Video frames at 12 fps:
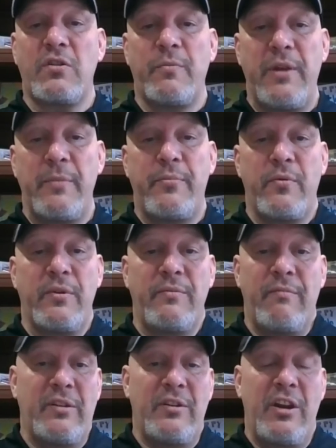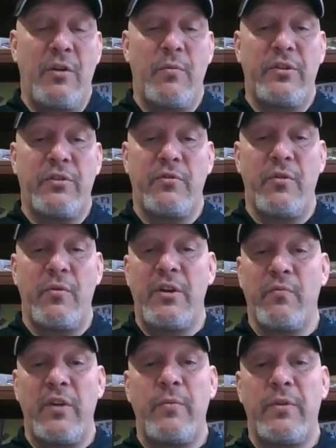to people and hear what they're doing
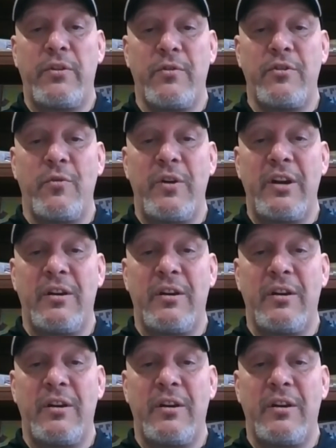and read what they're doing,